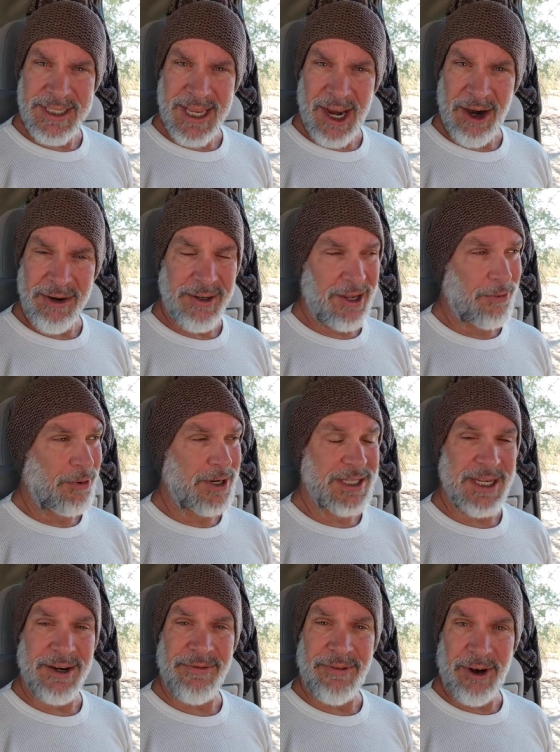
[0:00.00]
us scared and they want
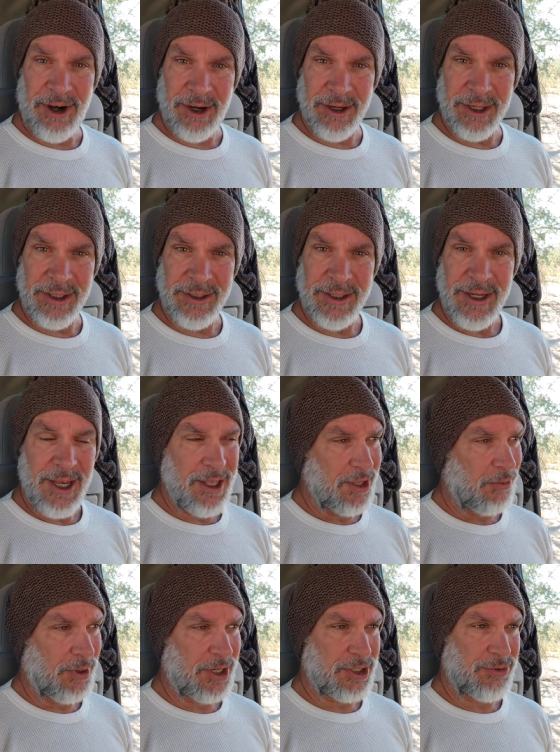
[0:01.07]
us in a fog.
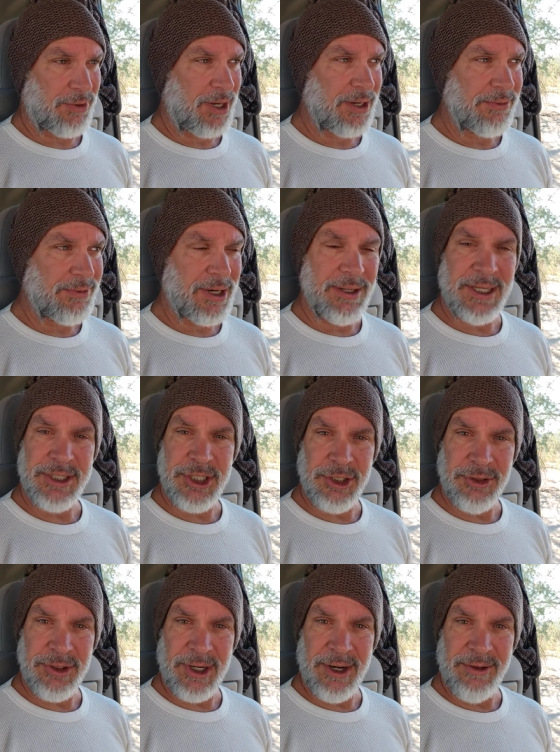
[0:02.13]
They want us running around like
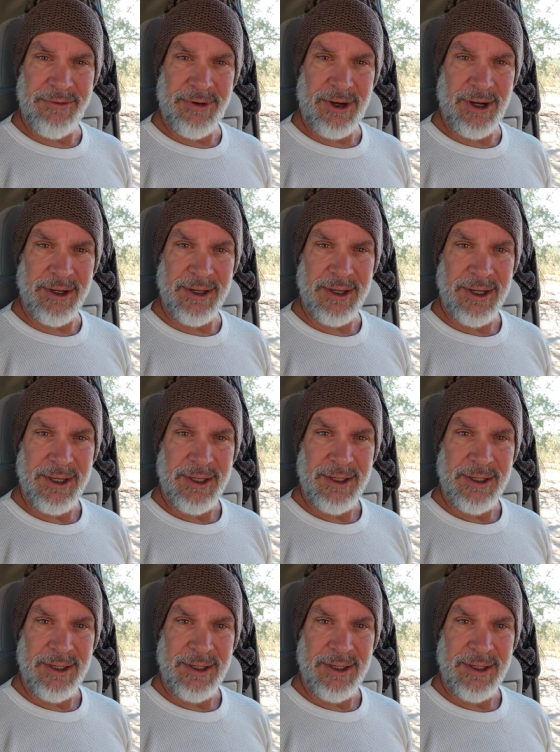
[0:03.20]
children in a fog.